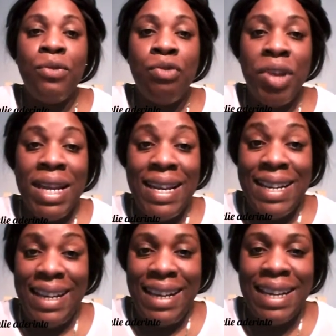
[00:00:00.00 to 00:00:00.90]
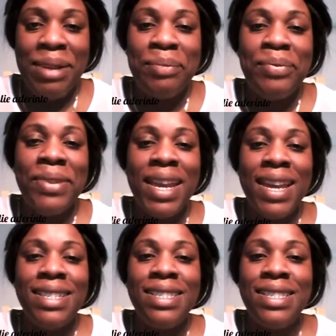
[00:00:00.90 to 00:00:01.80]
really
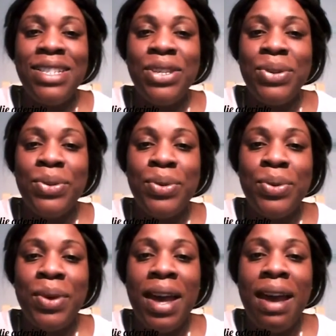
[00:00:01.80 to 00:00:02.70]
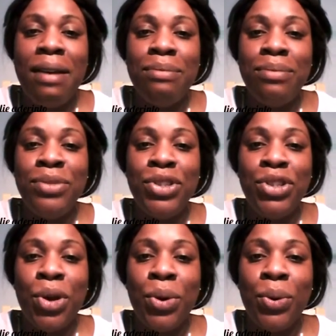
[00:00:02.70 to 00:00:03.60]
is to
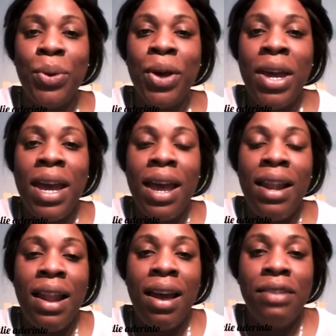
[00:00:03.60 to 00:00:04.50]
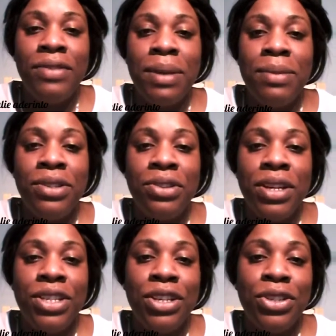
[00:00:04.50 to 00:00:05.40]
show a live
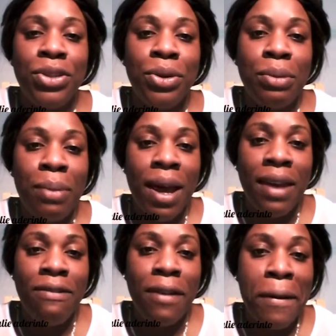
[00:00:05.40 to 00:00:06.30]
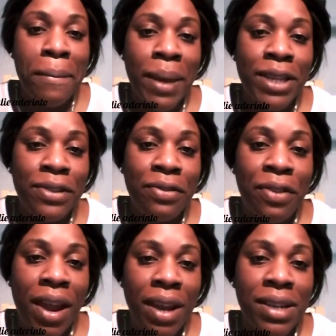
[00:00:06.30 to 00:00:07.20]
demonstration to my very best
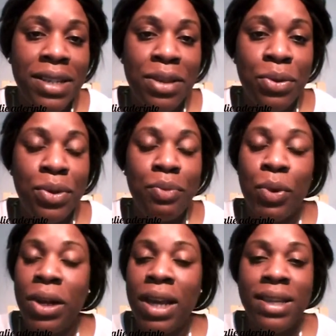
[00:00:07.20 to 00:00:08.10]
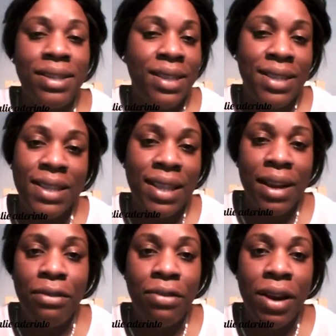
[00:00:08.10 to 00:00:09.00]
friend, who's more like a sister
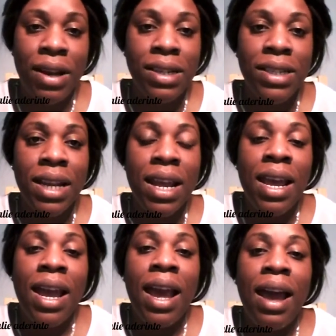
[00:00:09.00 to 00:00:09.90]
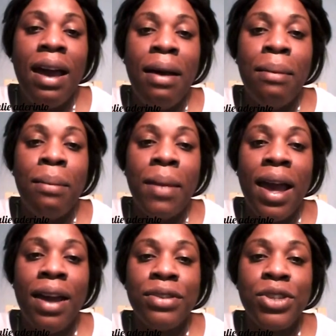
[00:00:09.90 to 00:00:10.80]
than a friend,
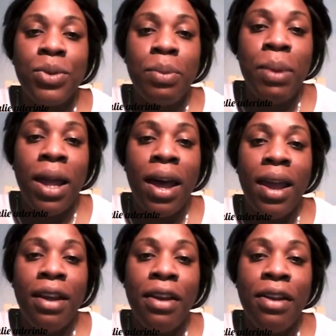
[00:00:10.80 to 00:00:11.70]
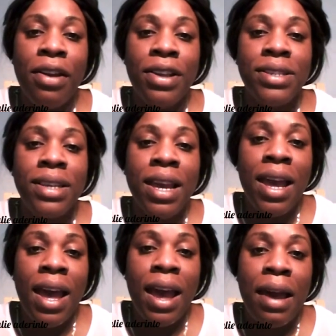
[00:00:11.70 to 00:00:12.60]
how to apply hers.
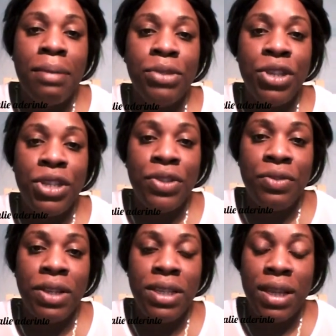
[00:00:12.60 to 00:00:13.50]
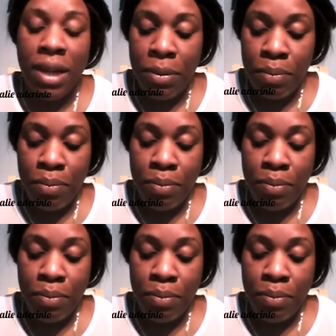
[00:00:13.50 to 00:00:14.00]
She's recently,